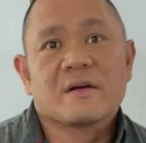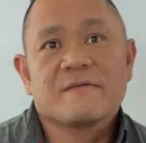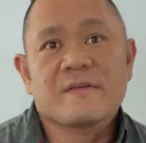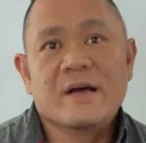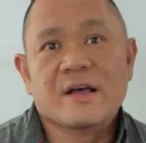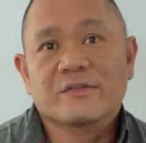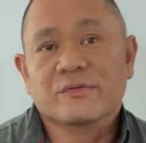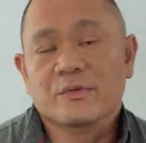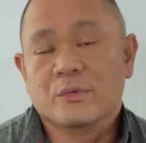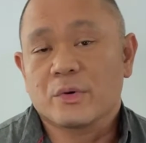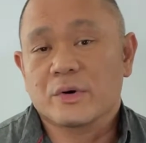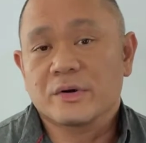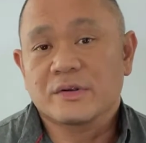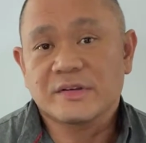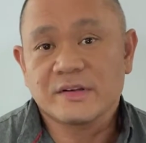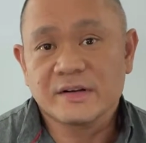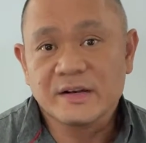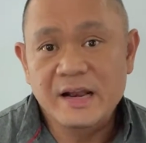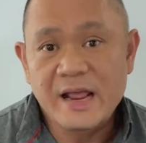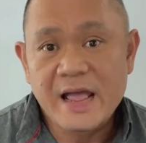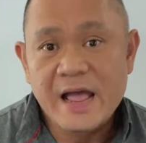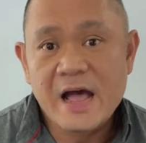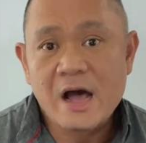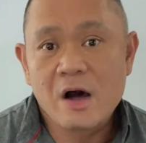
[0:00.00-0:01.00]
Fast forward to
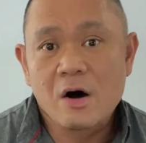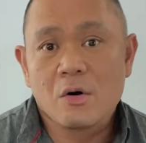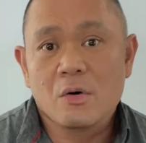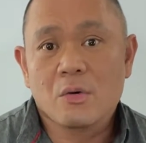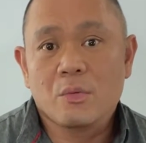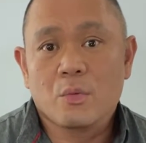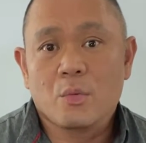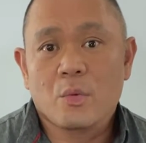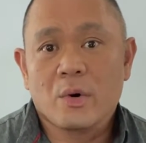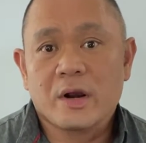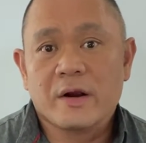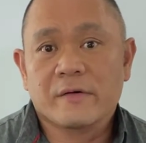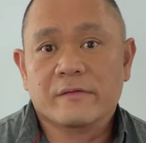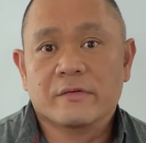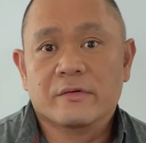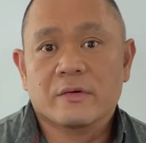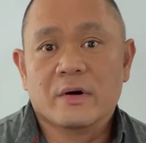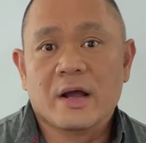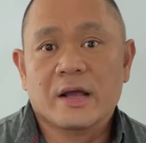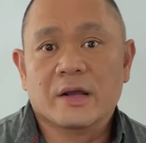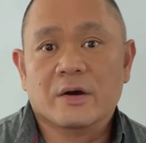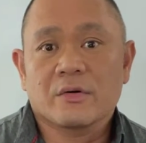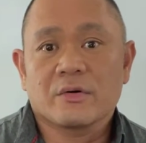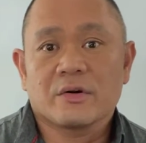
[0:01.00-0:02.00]
now,
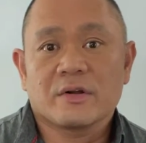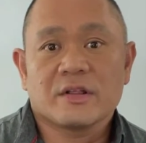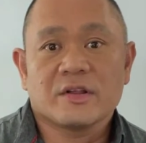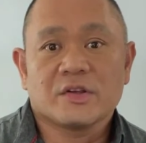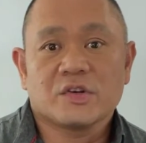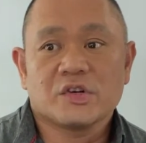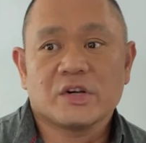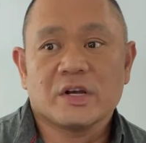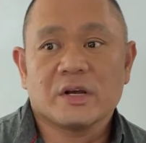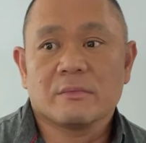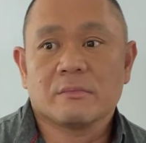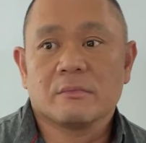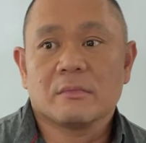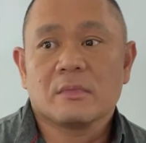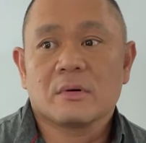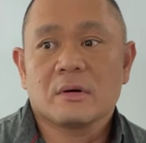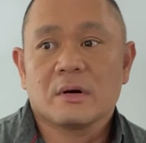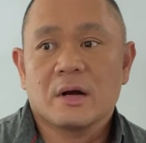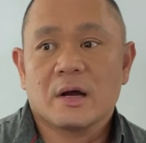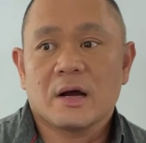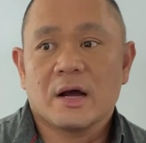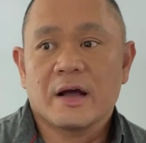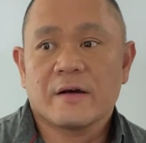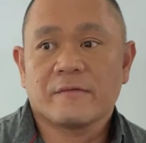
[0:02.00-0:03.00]
whenever I go to the gym,
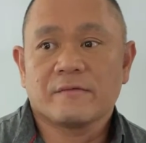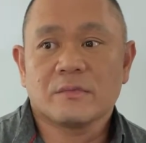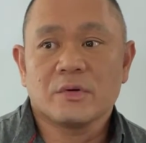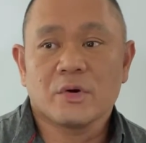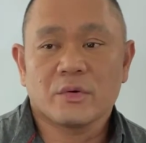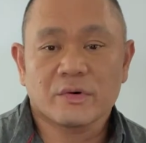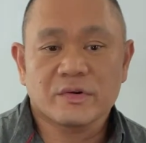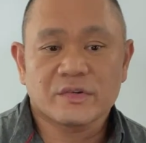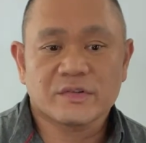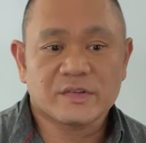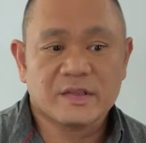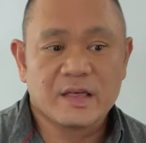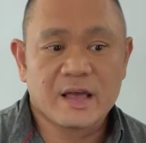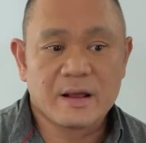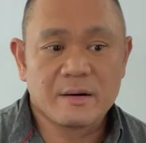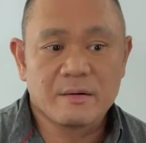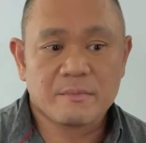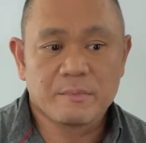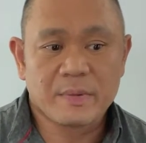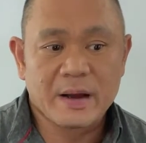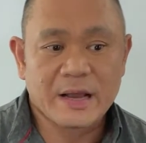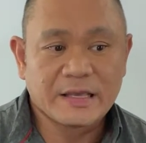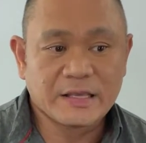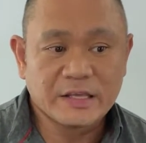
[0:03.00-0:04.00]
I've noticed
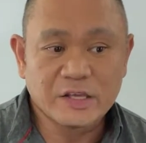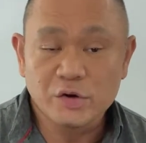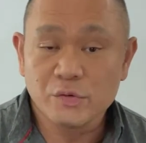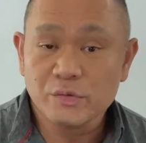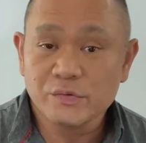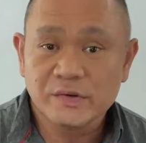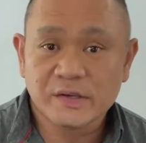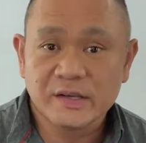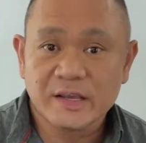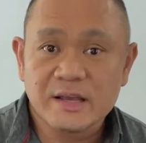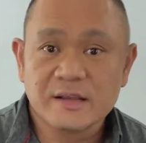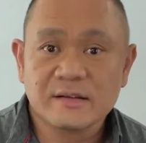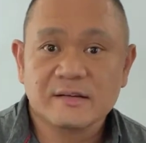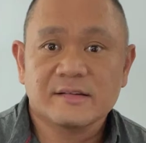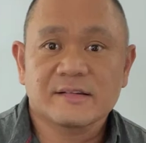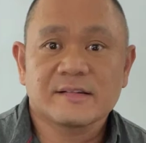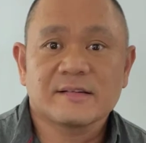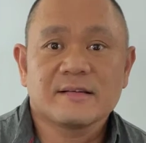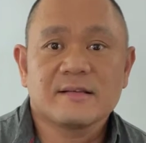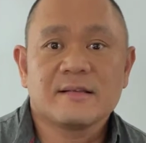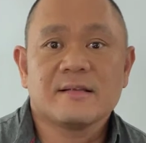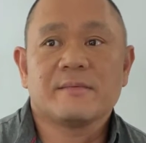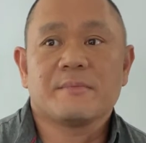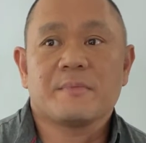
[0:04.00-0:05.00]
that by using it,
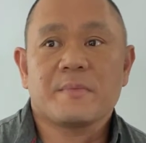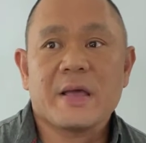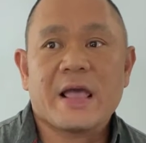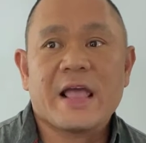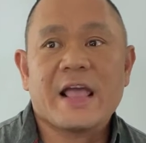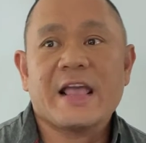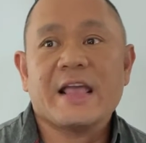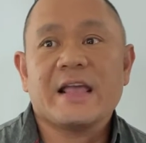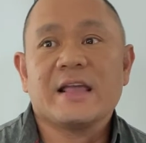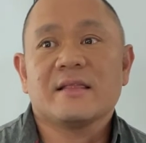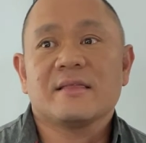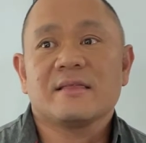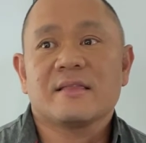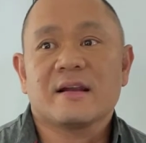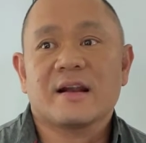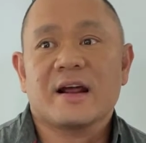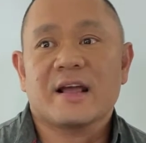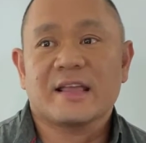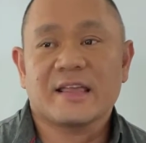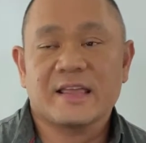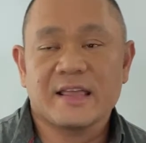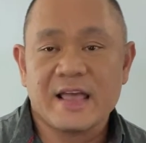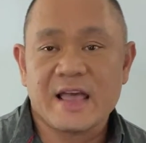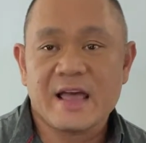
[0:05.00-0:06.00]
the pain that
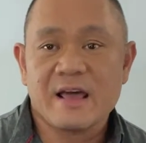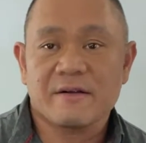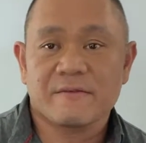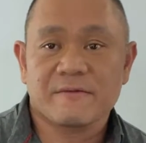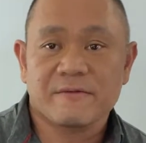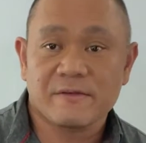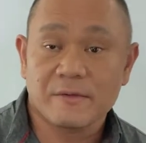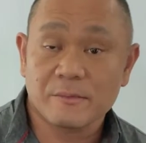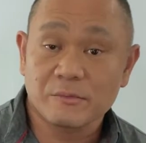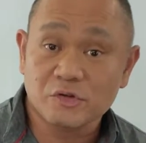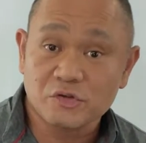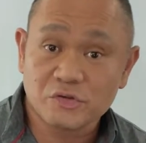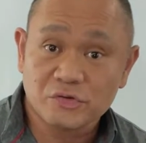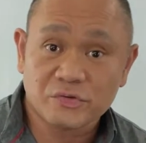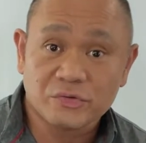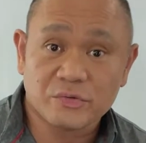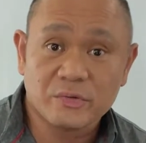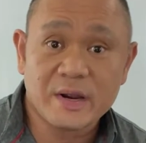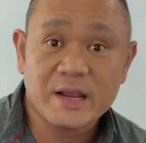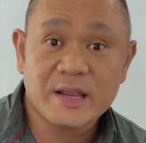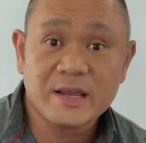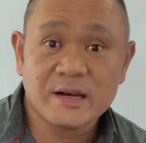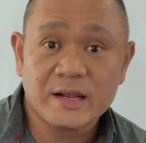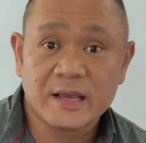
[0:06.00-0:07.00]
I get from
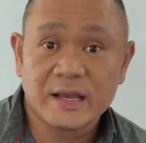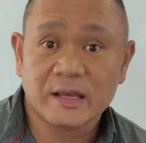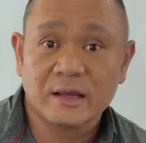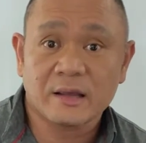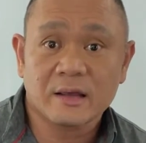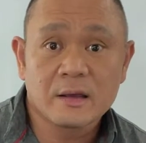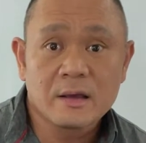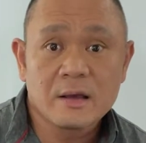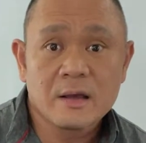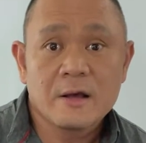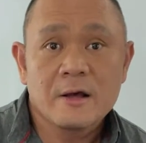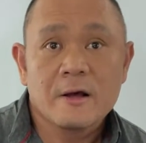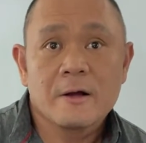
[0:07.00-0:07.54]
training